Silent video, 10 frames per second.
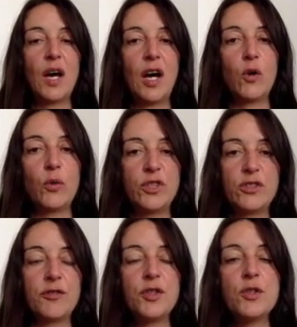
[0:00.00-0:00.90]
how is
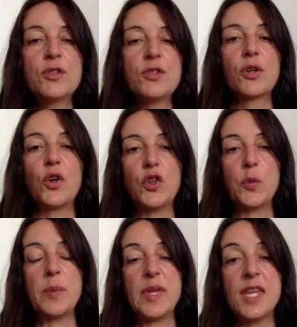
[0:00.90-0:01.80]
the future going to
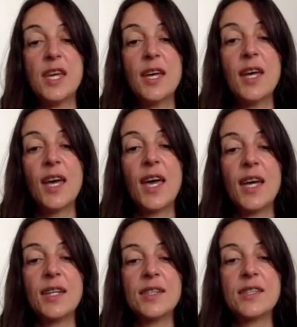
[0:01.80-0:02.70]
be?
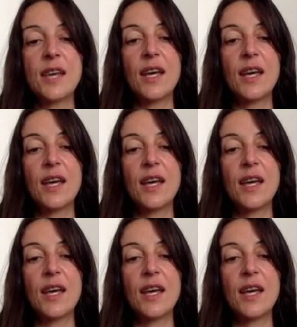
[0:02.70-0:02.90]
And